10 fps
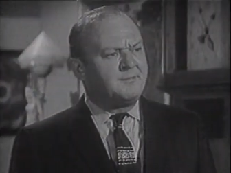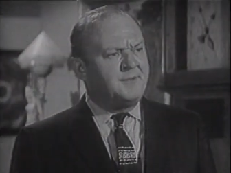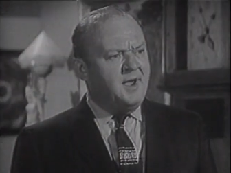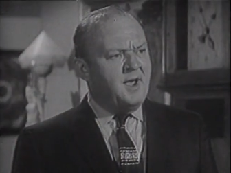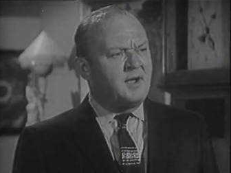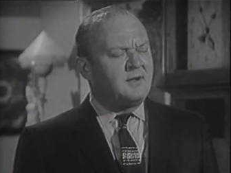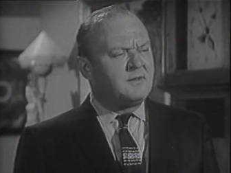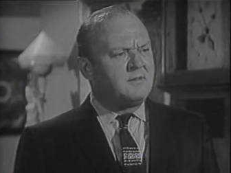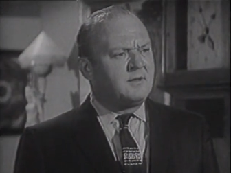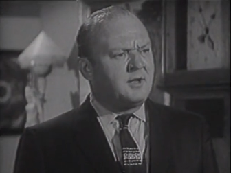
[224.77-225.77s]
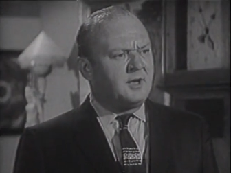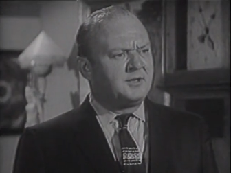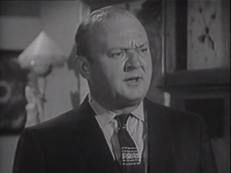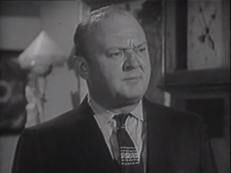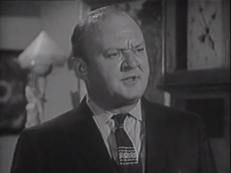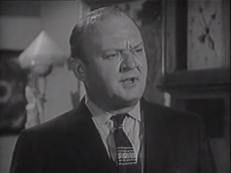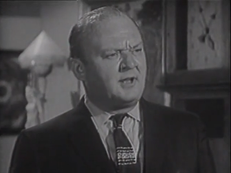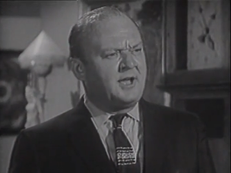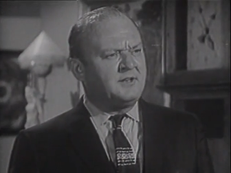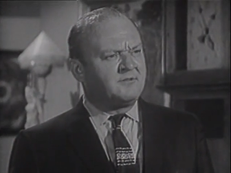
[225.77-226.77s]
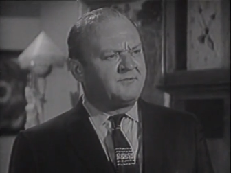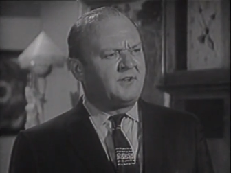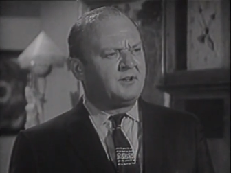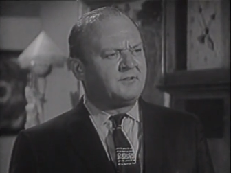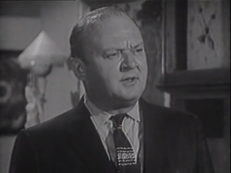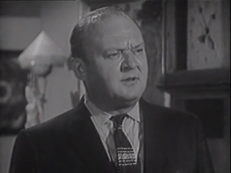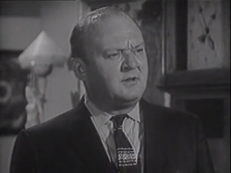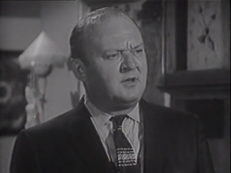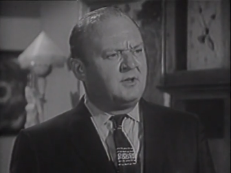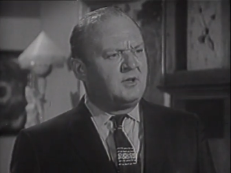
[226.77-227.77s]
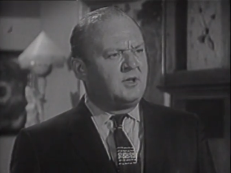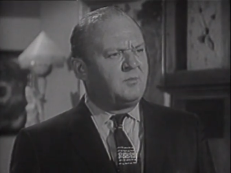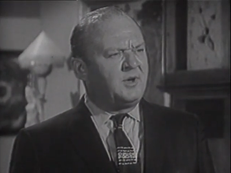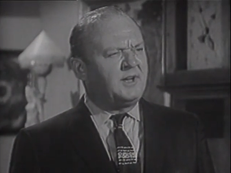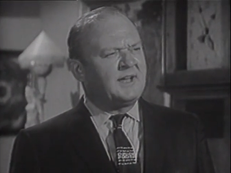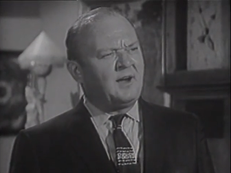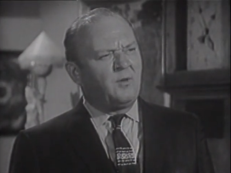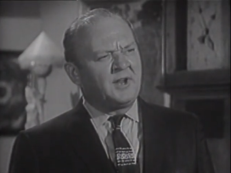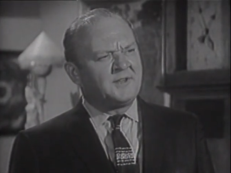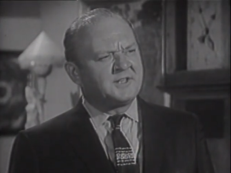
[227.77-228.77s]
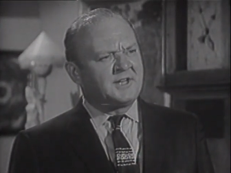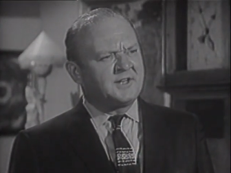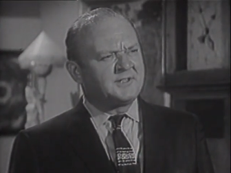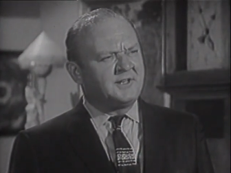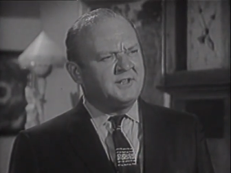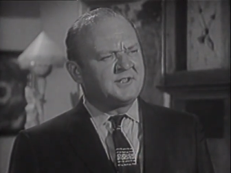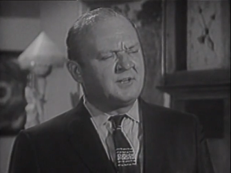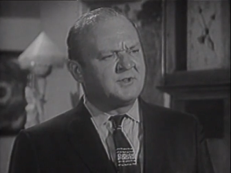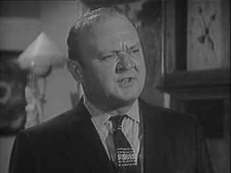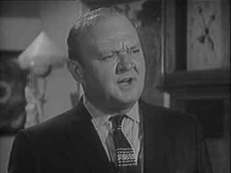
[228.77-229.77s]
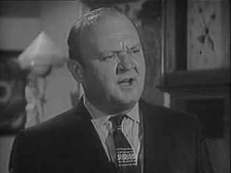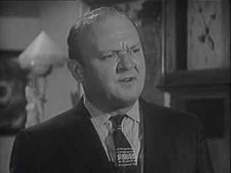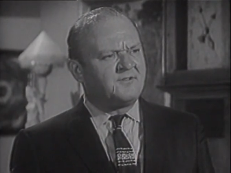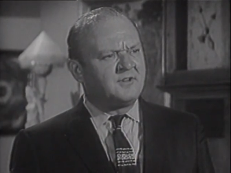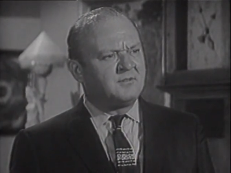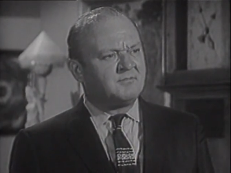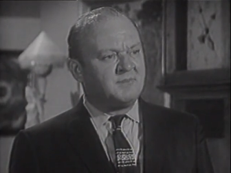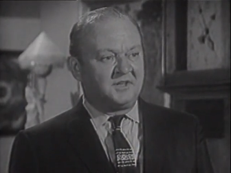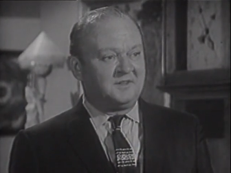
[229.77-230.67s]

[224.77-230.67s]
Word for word: Yeah. Held it up to the light and felt of it. Picked out one of the tens that he said was counterfeit, but